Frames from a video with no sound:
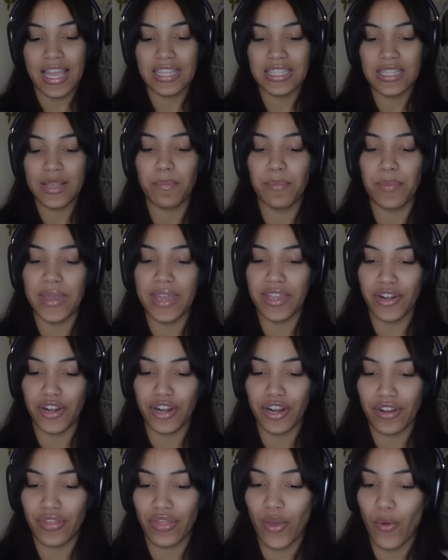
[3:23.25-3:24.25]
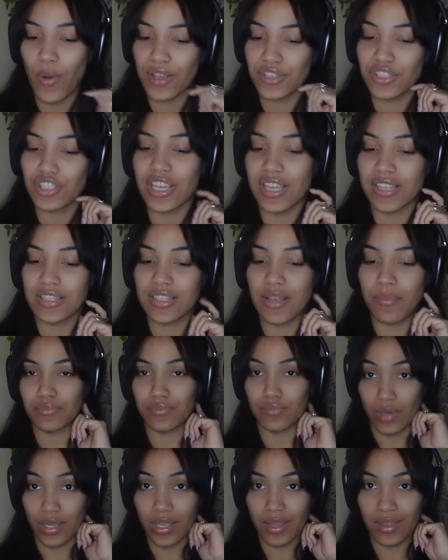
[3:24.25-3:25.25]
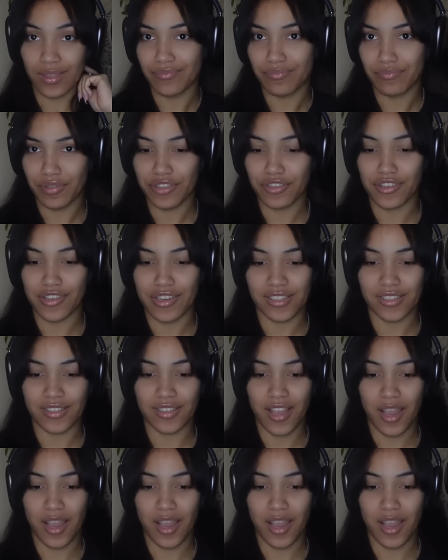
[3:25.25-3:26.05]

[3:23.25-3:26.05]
Isn't Peter the one she ends up with? Pretty sure that's his